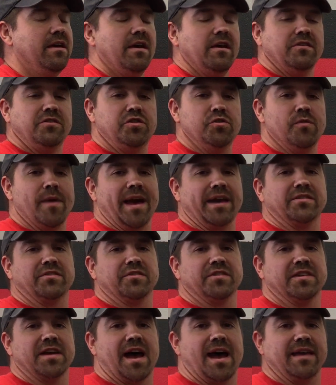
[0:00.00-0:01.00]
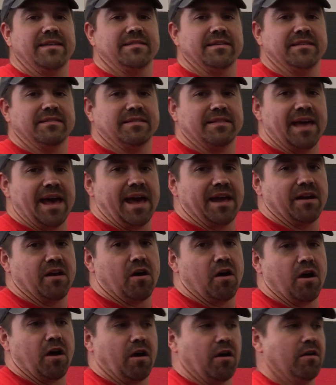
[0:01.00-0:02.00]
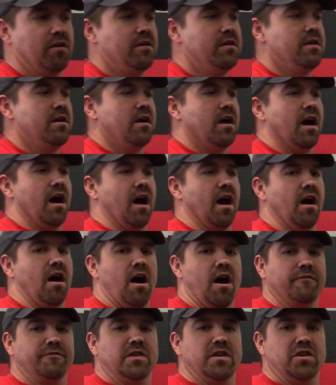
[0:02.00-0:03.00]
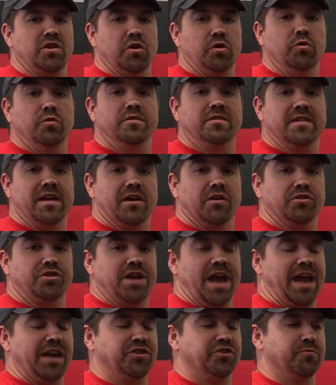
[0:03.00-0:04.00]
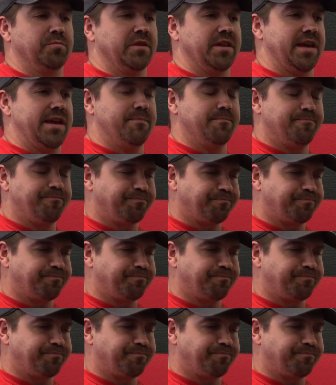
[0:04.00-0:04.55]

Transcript: two exercises that are often used interchangeably